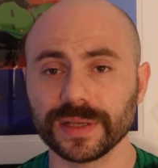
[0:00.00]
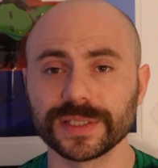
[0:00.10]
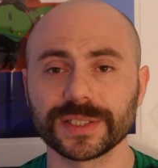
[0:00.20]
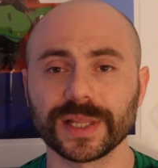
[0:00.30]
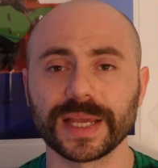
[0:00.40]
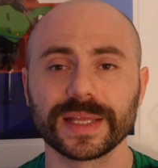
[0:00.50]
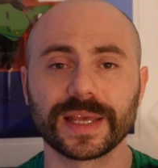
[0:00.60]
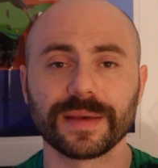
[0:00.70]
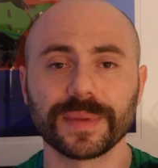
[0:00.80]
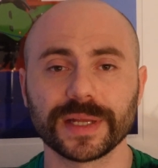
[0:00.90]
This lady
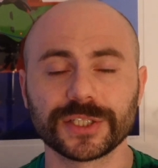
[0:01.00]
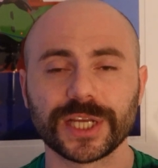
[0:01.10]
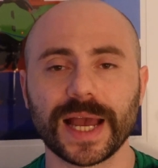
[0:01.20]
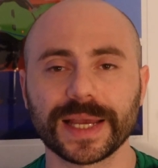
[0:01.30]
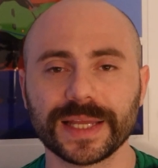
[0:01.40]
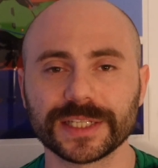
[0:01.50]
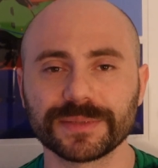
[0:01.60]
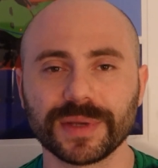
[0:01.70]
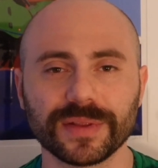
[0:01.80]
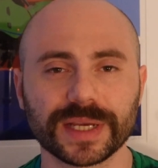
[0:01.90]
gave me a jacket. It
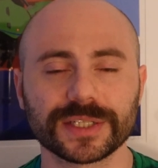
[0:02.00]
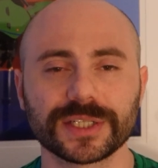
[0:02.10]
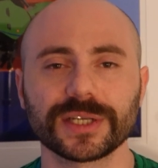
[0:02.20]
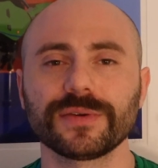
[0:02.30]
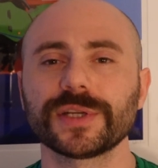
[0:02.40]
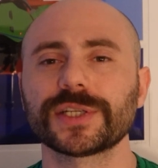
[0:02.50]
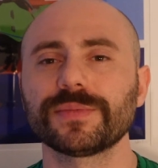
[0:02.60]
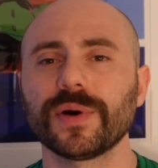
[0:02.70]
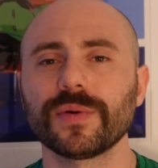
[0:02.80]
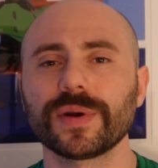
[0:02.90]
smelled like cigarette
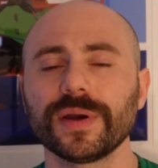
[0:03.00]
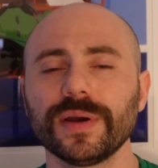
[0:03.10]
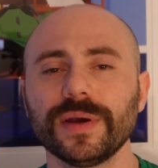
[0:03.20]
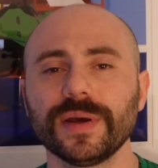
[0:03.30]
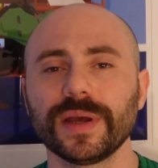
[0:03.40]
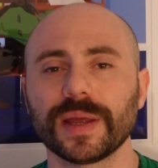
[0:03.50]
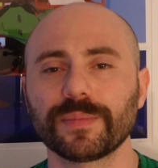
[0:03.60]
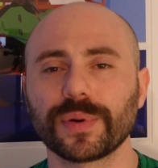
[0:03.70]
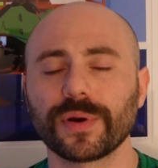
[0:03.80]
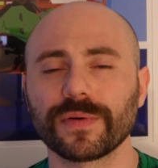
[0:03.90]
smoke
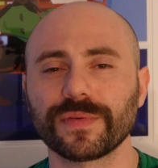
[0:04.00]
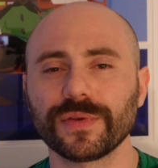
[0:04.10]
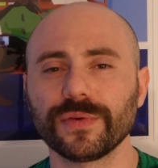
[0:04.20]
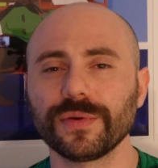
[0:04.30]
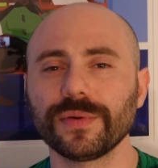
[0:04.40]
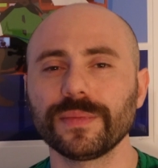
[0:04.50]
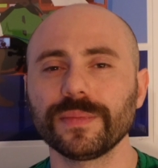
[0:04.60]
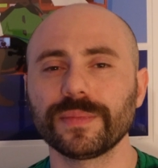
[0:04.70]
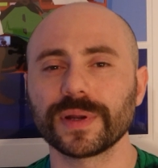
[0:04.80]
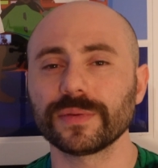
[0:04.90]
and
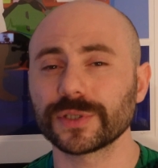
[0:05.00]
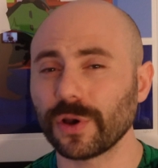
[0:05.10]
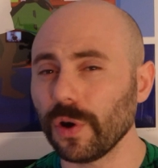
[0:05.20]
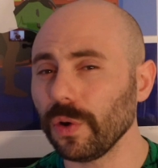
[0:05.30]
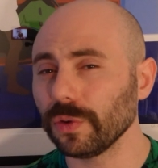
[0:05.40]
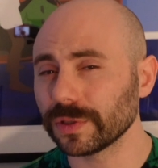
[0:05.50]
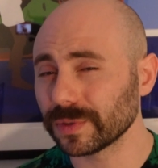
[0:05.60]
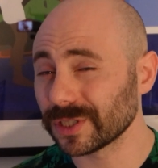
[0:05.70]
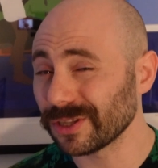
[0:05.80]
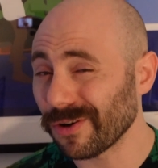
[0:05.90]
perfume, but it was cold. It
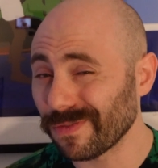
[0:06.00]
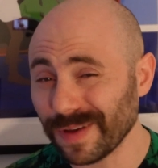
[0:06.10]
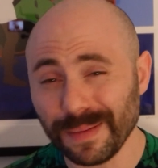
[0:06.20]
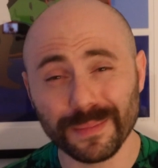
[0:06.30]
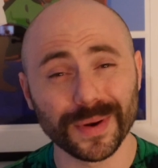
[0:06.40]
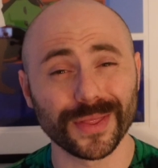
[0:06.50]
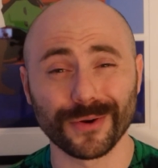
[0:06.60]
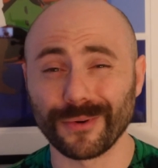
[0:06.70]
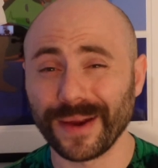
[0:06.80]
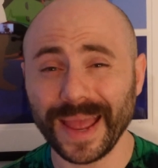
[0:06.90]
was November.
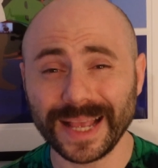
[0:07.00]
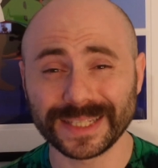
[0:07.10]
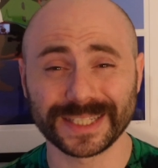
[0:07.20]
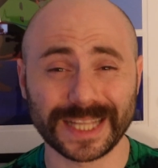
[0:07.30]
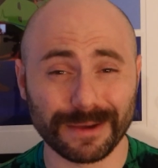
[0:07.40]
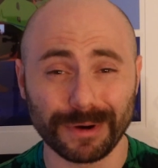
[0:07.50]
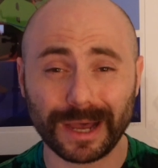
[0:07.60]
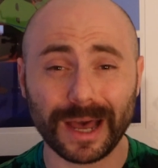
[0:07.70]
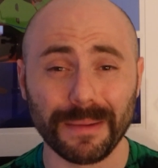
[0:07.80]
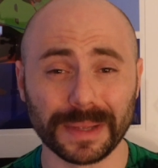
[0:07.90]
The rains, they were
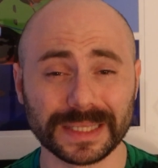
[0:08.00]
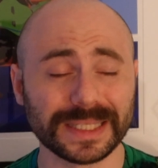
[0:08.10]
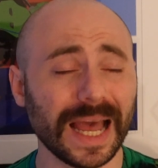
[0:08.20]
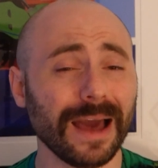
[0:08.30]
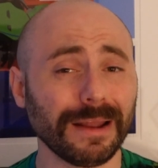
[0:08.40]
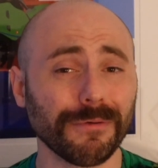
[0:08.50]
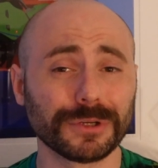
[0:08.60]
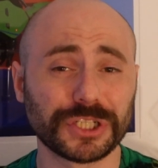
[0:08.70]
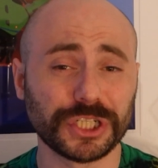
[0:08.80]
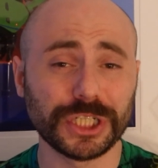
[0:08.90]
coming down. I
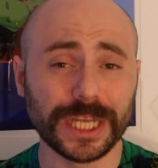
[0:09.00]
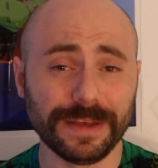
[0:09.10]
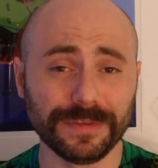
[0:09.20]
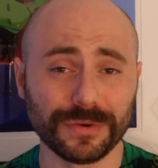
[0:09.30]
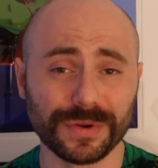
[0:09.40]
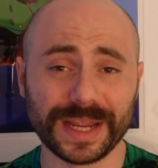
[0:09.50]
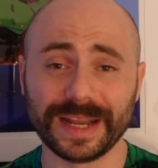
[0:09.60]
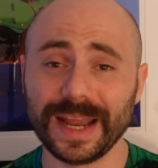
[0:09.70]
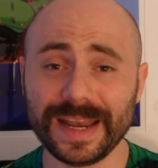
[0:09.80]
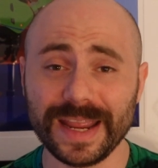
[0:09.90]
was shivering.
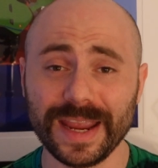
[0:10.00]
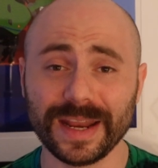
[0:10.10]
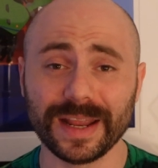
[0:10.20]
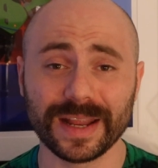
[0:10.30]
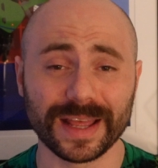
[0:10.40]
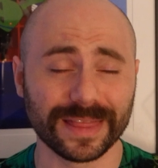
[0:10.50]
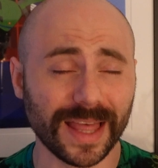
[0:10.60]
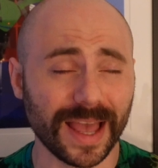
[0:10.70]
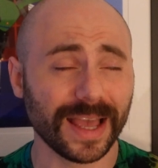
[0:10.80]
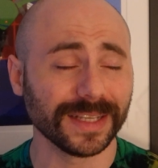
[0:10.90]
I needed it.
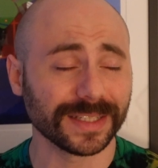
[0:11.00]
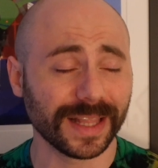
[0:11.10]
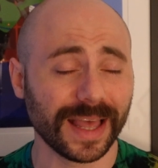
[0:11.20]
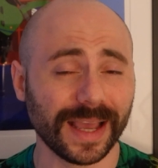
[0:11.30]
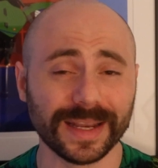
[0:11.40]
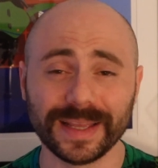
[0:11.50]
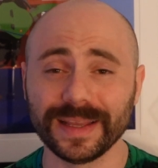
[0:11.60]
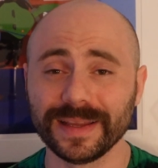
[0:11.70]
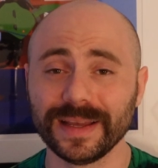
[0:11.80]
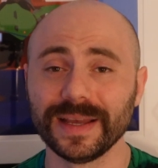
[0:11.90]
Thanks, lady.